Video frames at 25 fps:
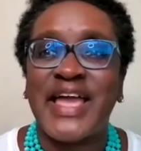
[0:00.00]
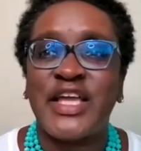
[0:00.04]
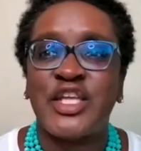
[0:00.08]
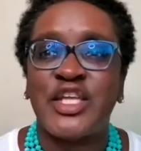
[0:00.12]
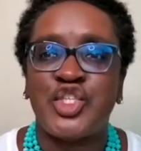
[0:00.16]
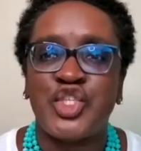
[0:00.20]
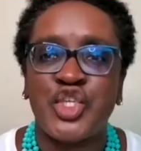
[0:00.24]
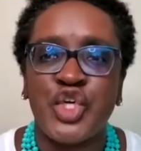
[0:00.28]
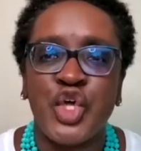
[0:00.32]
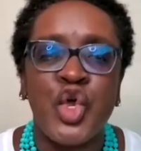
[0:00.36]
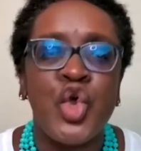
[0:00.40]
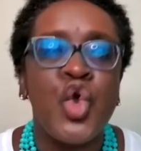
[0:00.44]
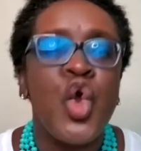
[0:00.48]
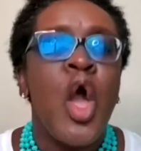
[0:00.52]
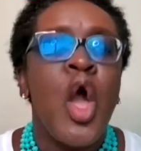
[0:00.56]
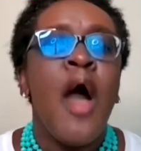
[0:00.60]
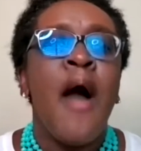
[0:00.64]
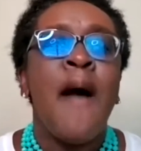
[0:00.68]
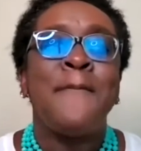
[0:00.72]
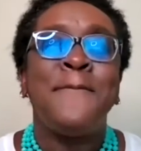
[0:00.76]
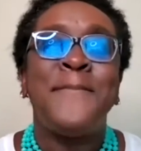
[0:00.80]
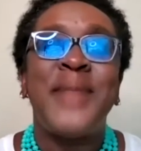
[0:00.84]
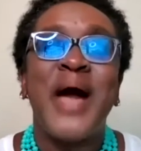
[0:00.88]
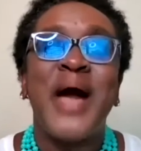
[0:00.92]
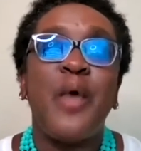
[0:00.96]
I do,
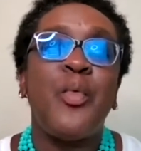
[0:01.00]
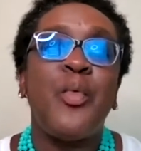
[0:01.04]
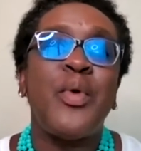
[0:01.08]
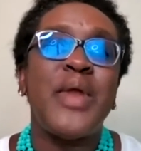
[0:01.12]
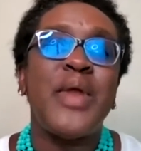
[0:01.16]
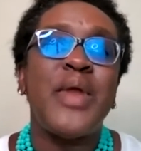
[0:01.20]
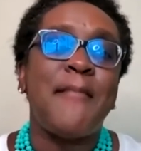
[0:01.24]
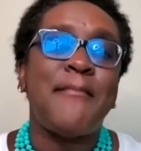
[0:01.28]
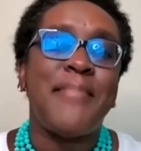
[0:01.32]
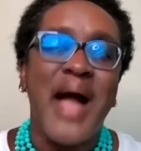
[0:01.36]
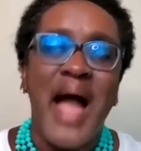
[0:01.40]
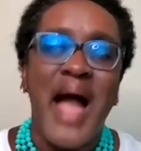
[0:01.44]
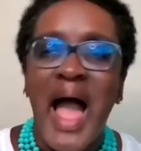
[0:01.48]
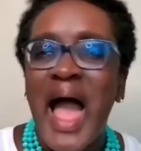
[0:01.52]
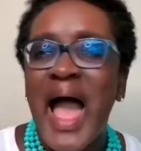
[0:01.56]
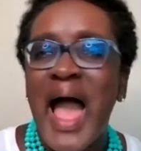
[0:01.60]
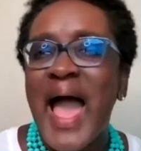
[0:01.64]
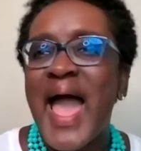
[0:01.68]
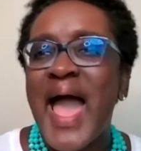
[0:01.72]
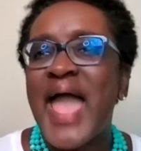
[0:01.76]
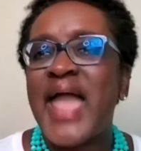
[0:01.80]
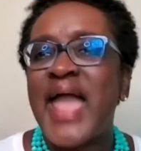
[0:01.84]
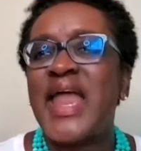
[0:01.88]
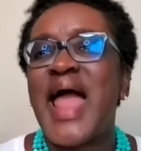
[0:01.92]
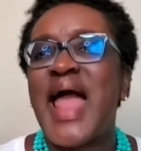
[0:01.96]
but when I'm
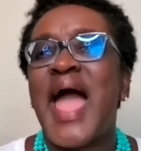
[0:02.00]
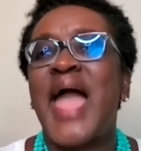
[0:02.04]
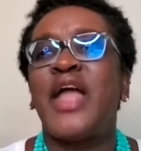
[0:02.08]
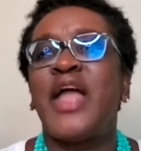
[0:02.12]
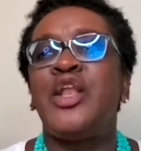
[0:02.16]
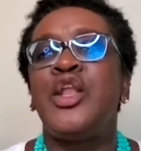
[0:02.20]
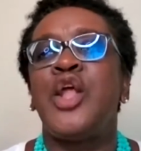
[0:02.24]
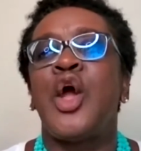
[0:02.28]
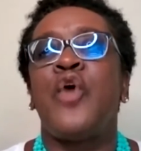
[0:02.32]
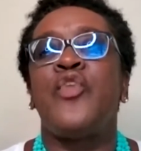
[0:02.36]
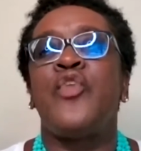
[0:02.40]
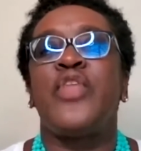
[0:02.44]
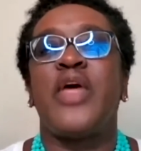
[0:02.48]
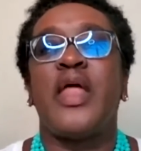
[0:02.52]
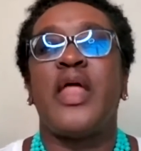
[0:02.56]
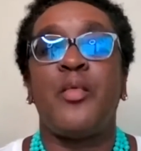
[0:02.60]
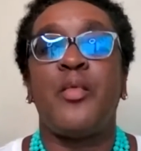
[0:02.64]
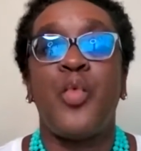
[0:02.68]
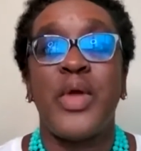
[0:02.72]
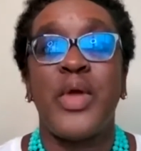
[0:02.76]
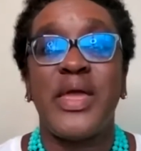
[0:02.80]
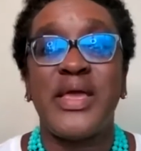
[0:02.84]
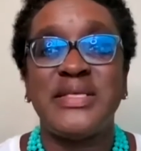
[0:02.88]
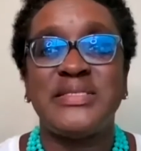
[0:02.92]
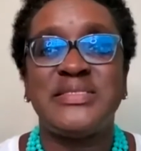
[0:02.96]
behind, I know that
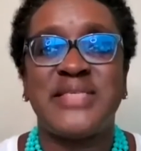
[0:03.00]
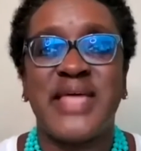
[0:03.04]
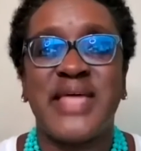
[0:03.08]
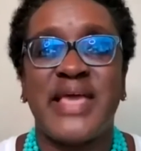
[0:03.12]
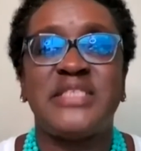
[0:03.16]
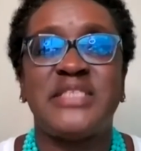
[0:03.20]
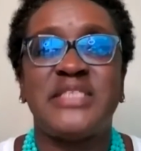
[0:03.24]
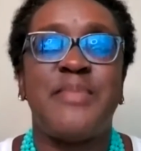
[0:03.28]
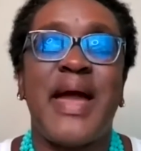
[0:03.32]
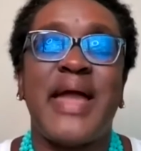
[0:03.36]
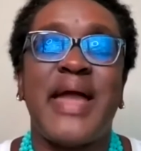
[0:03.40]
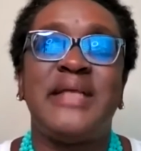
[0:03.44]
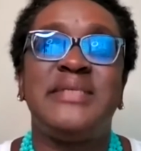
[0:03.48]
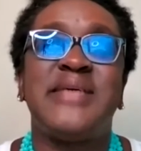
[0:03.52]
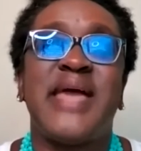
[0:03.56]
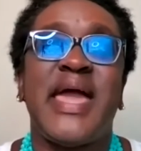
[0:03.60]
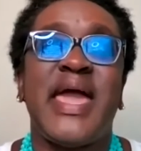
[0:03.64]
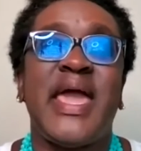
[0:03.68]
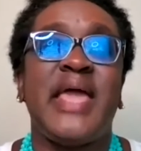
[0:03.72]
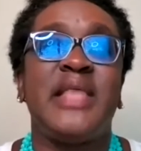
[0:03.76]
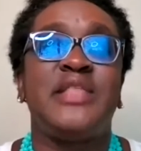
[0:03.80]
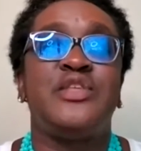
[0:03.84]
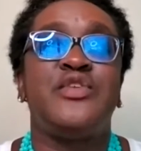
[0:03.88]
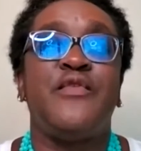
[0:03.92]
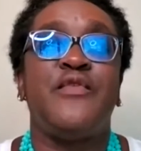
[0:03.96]
Wednesday is my
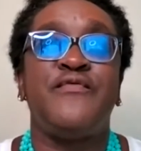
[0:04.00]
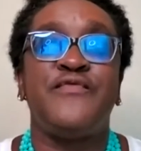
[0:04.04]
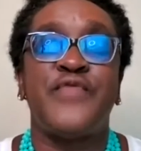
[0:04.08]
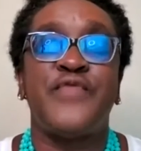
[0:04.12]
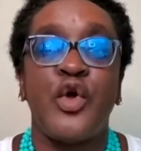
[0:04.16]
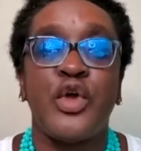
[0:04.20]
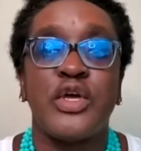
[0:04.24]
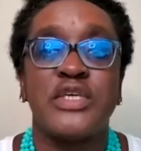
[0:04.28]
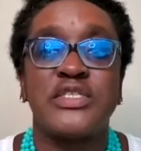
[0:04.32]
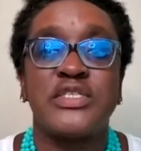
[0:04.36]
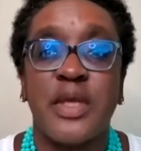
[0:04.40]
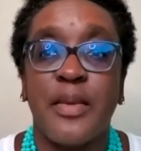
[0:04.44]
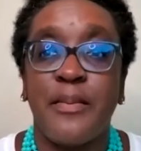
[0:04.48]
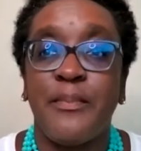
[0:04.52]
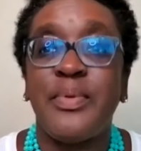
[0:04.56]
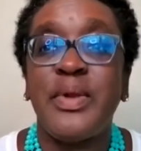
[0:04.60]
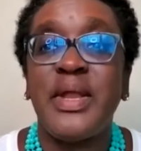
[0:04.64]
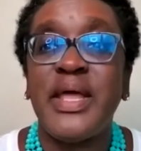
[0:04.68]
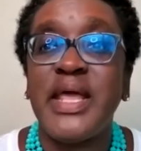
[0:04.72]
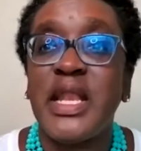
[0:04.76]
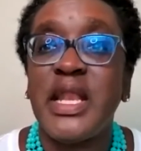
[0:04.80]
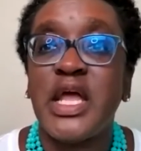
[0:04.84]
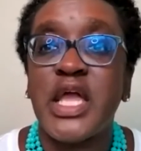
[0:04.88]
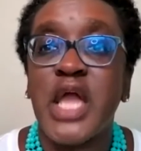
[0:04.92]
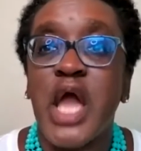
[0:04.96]
day to focus
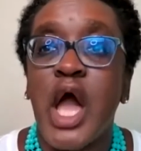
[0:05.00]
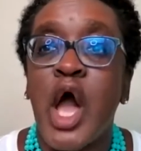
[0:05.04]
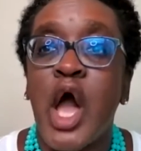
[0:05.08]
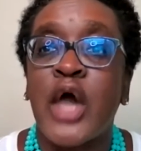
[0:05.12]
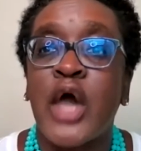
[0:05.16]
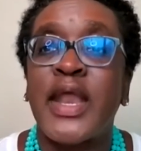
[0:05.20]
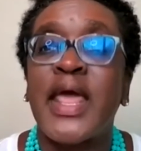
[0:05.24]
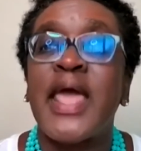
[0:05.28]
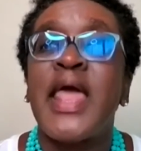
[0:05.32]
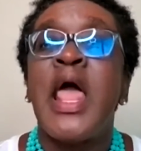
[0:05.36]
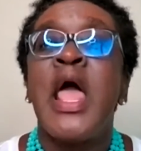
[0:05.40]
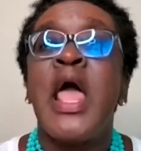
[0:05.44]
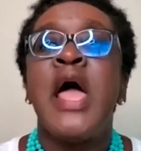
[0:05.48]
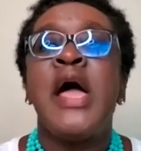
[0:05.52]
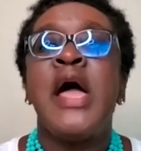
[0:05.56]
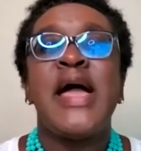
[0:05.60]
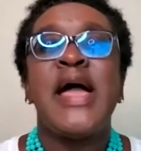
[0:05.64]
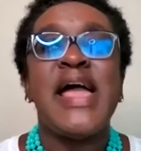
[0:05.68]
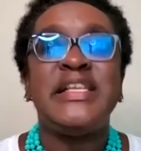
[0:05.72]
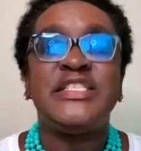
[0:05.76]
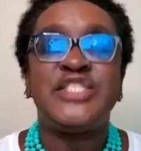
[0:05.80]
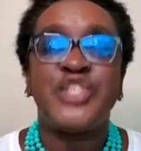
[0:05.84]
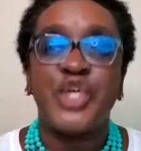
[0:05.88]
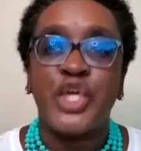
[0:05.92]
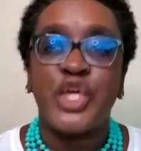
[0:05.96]
completely on it
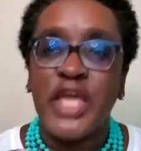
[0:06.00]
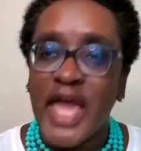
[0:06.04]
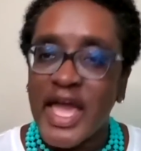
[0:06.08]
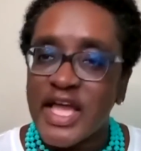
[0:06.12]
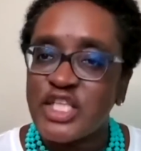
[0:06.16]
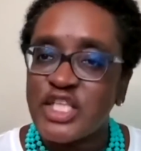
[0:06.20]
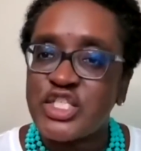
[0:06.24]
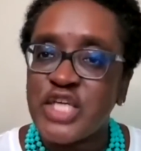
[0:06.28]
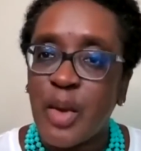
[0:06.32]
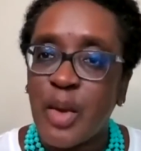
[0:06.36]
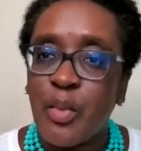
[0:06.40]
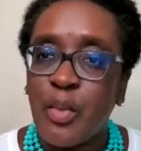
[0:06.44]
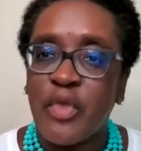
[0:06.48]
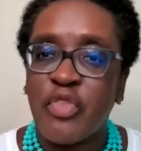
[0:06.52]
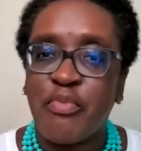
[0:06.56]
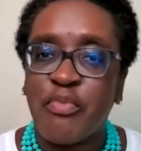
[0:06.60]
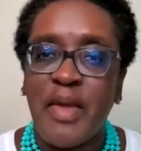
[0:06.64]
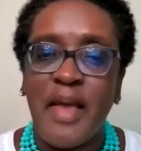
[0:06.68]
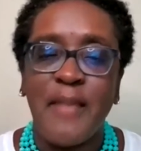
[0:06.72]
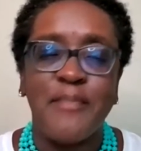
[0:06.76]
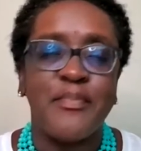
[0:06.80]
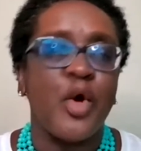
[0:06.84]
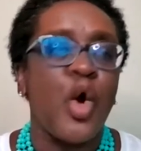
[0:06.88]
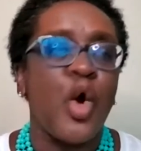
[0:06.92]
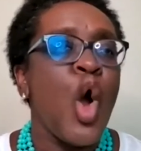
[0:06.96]
and to catch up with
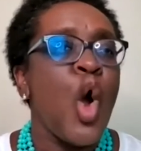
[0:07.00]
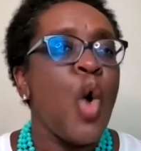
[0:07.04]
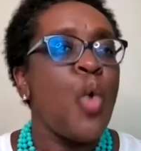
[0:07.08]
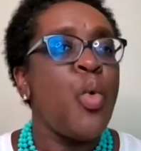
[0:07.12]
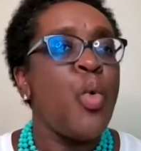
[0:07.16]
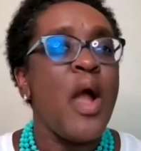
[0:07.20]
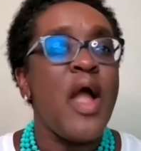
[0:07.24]
people,